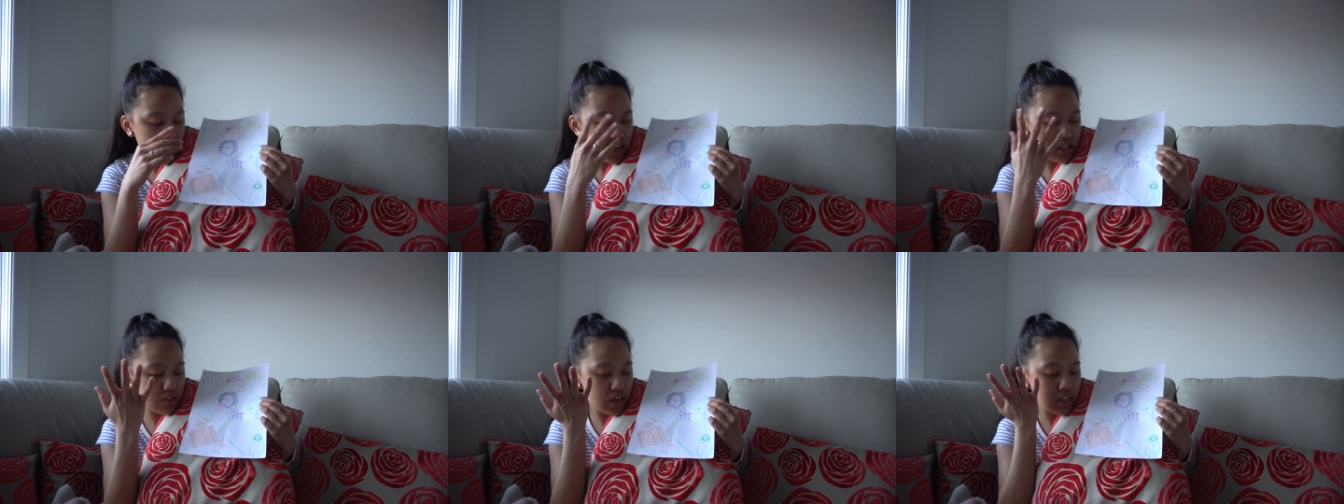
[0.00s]

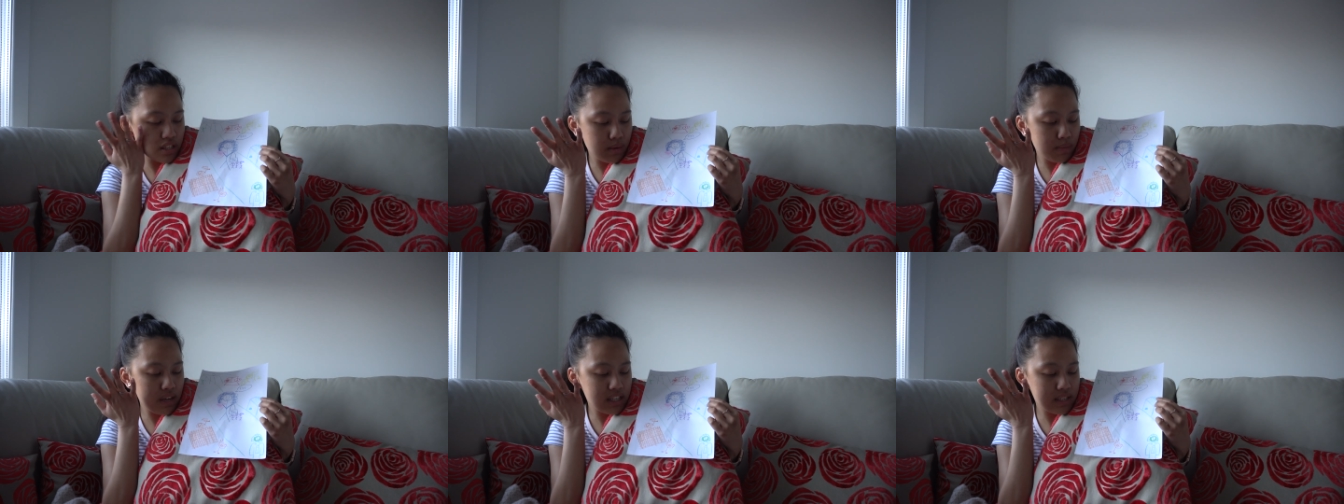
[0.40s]
I tried
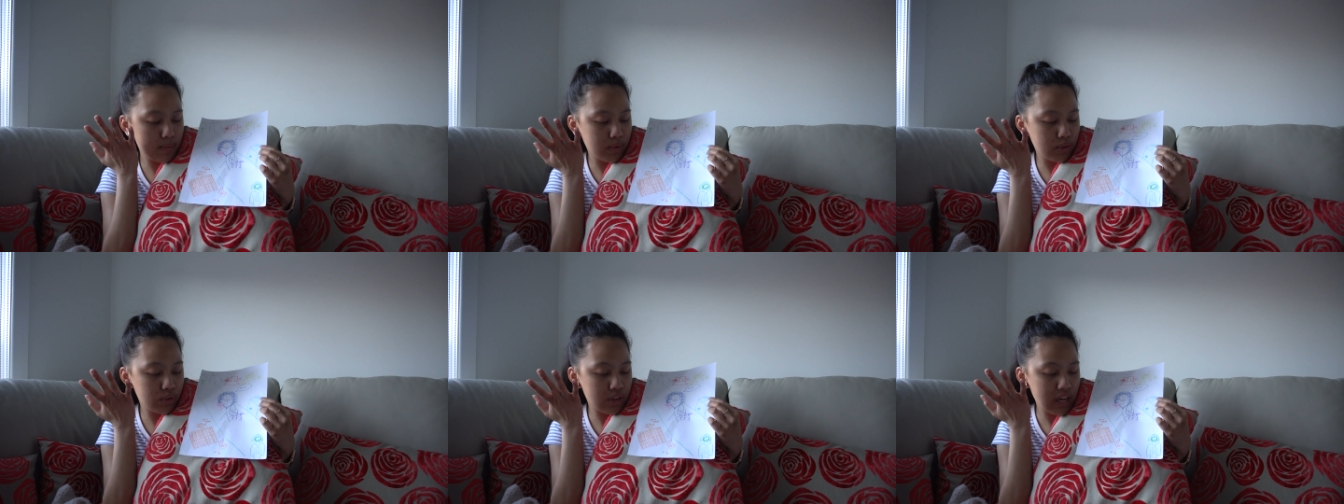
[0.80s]
to make
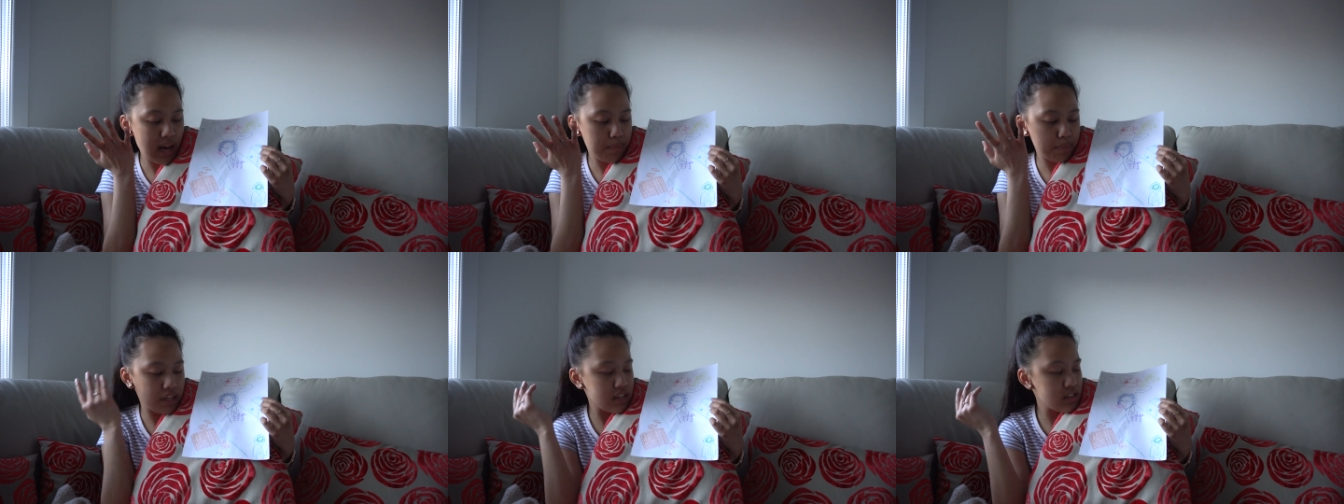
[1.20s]
someone look
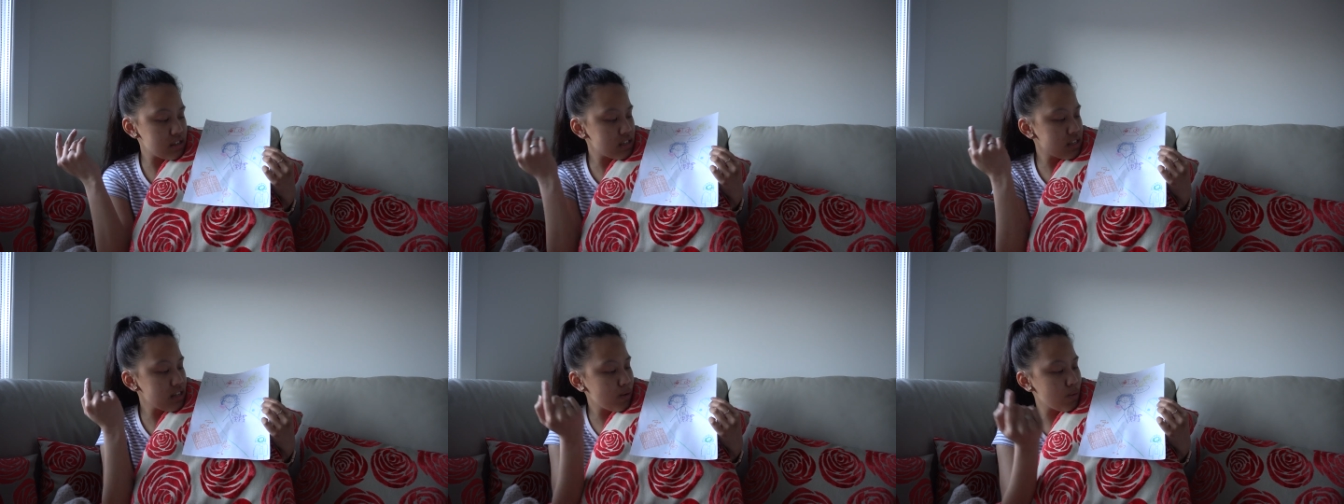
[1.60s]
happy, it
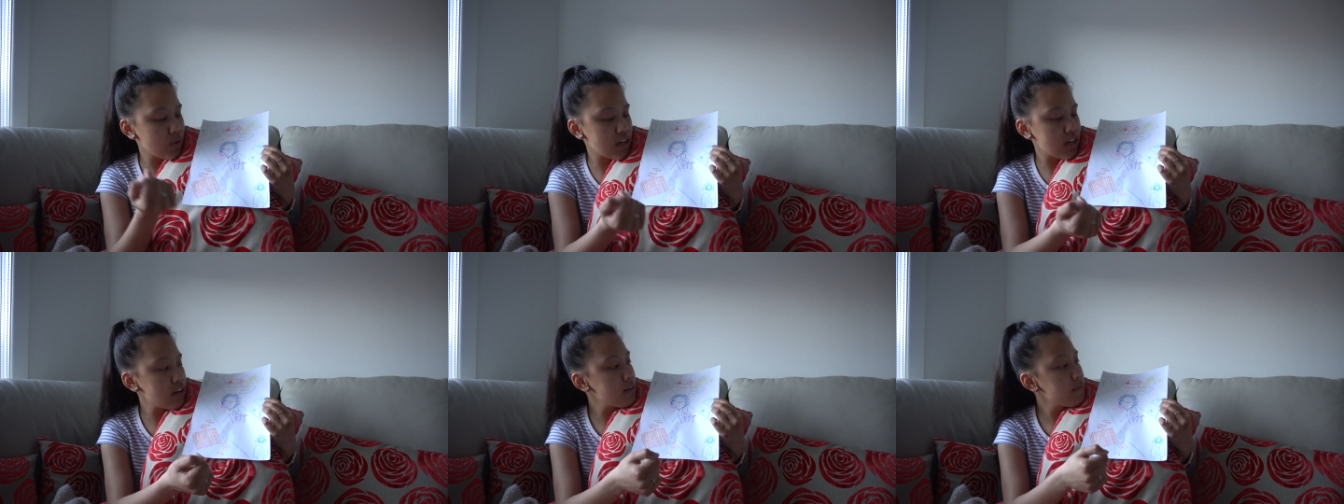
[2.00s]
just didn't
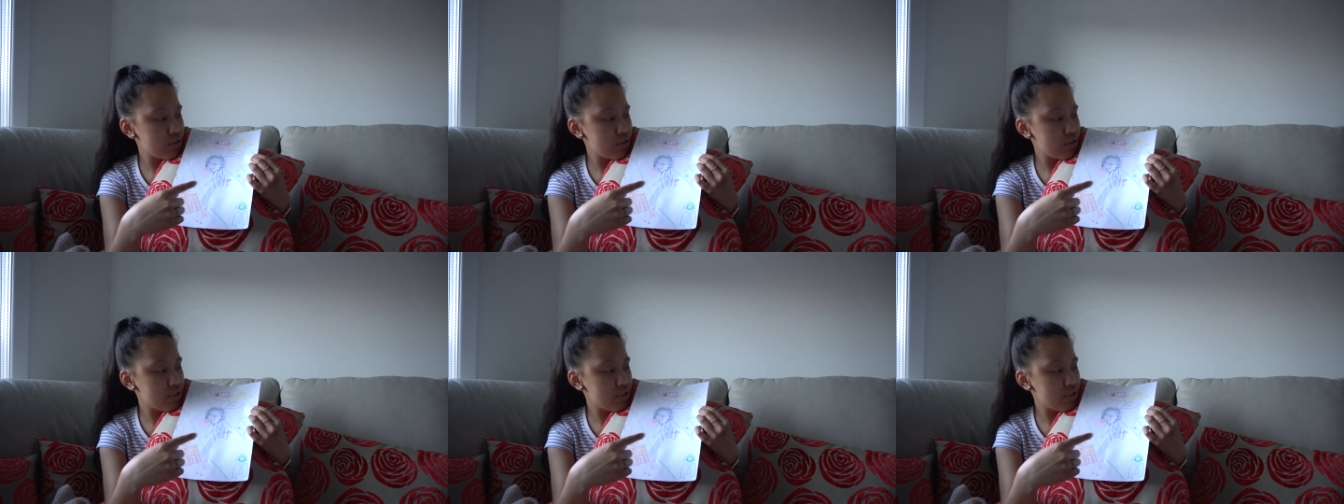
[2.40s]
work.